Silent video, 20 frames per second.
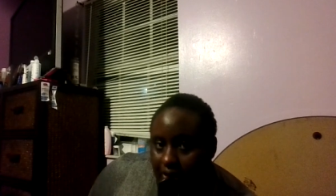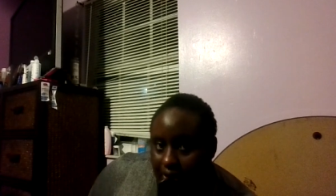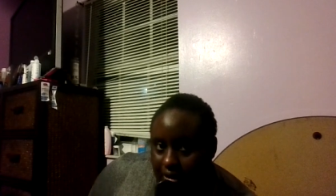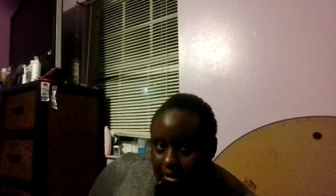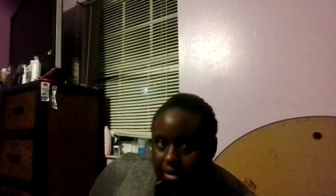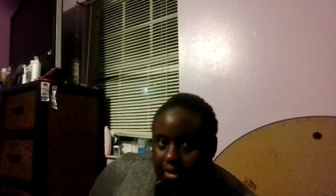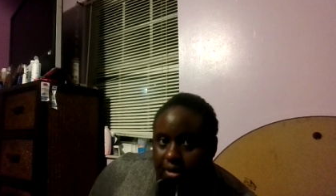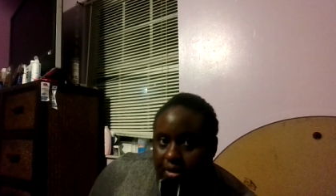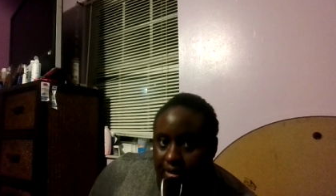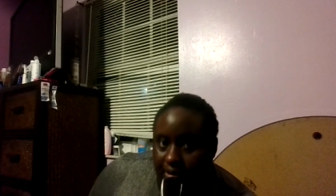
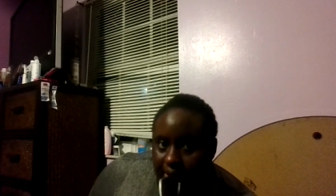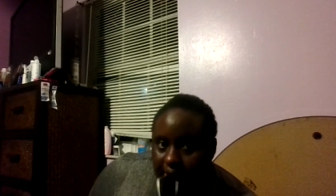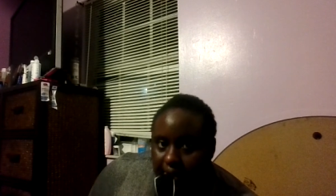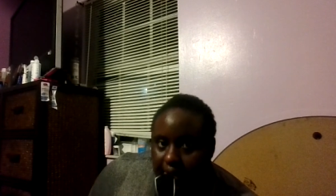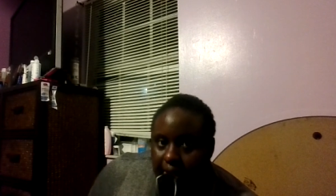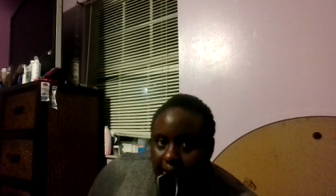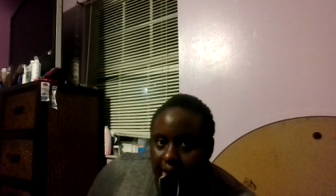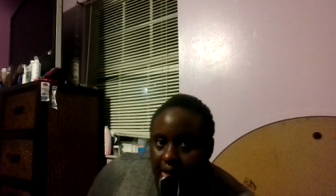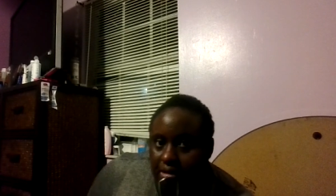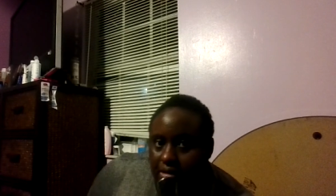You hear that,
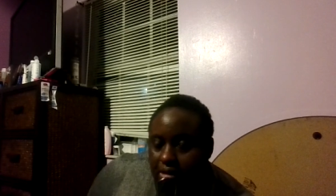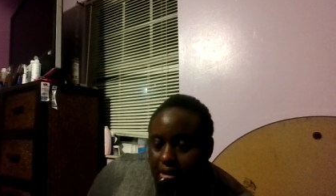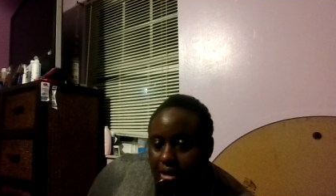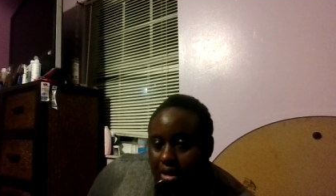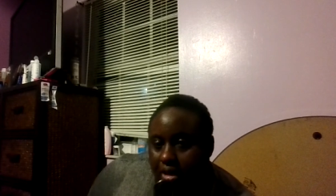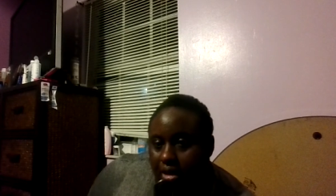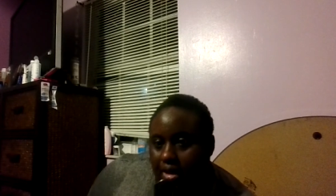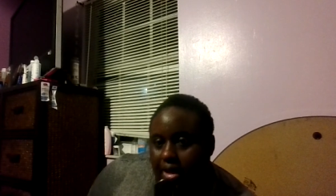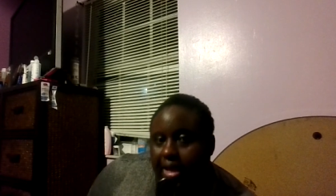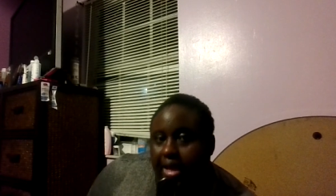guys?
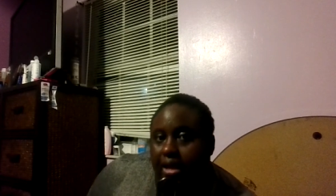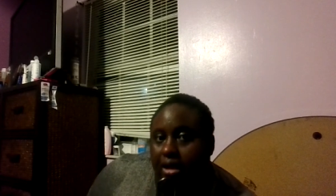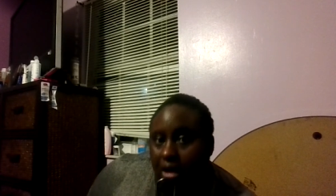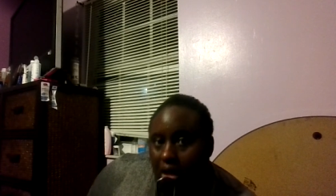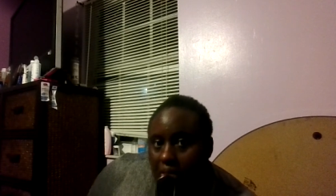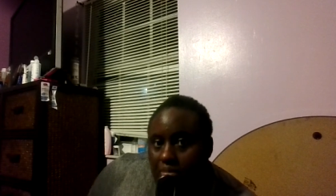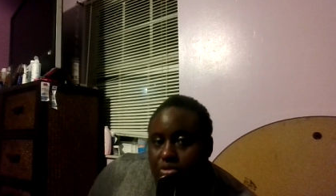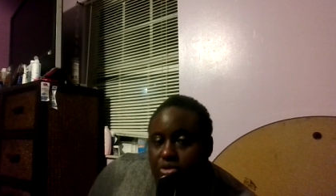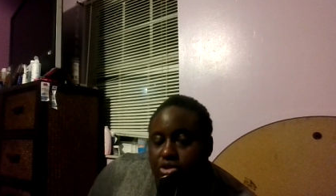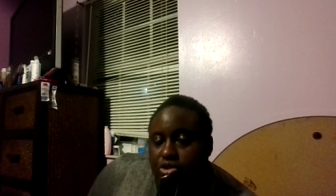It
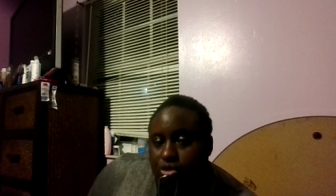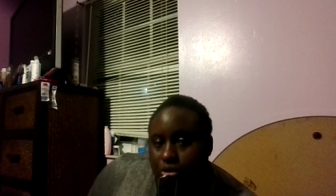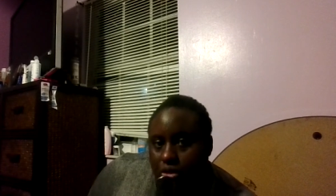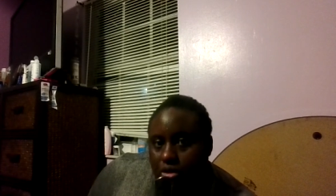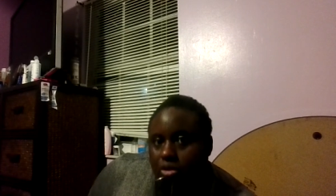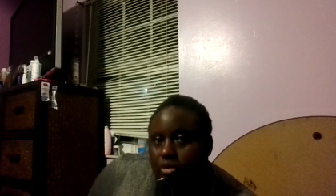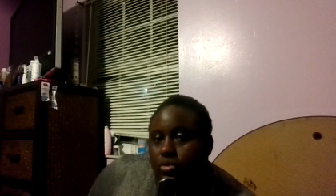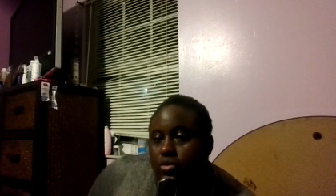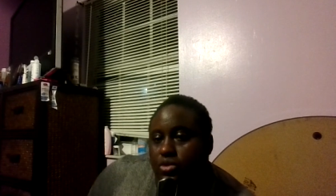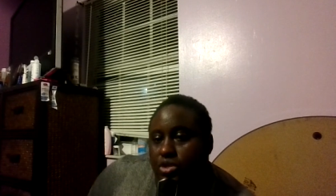comes to show
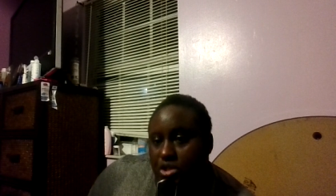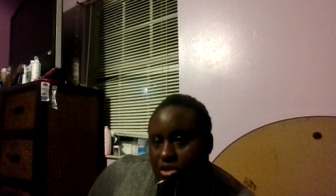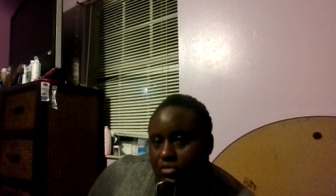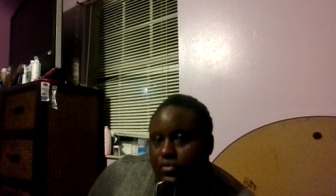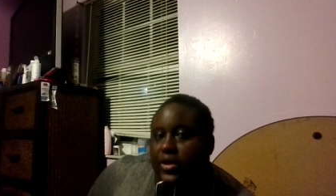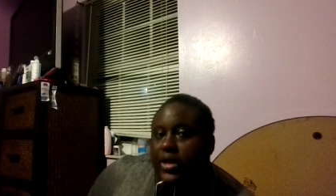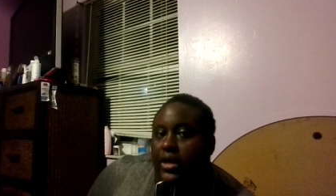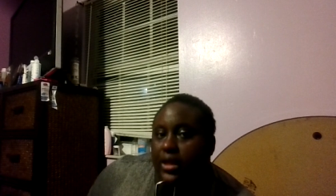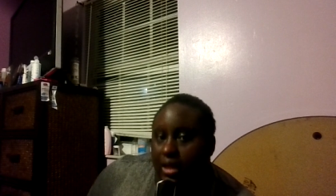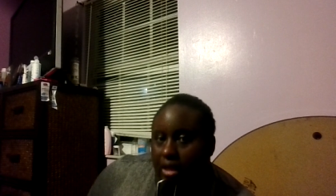you who she
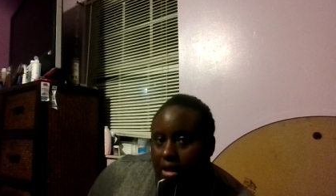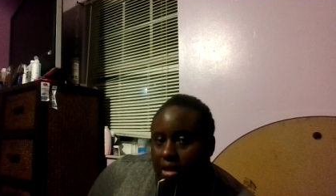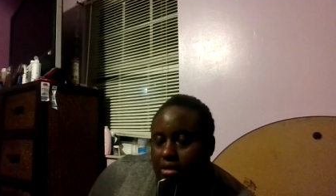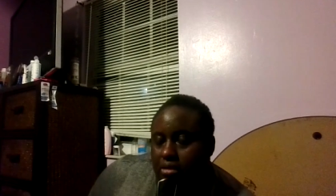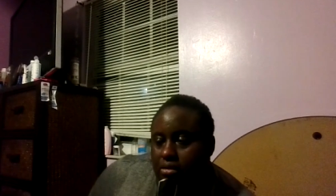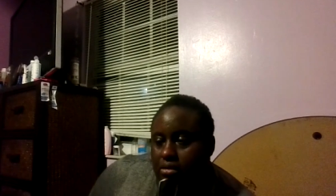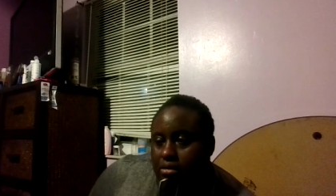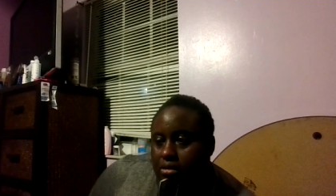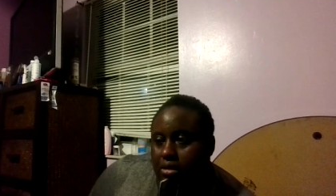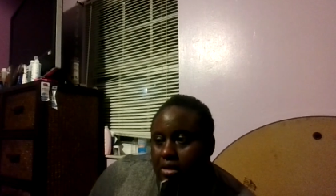really
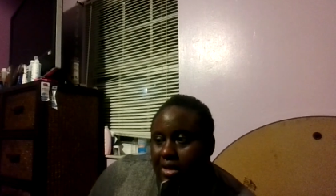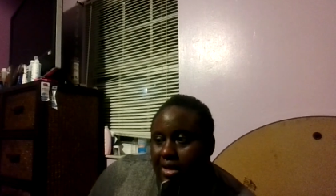is.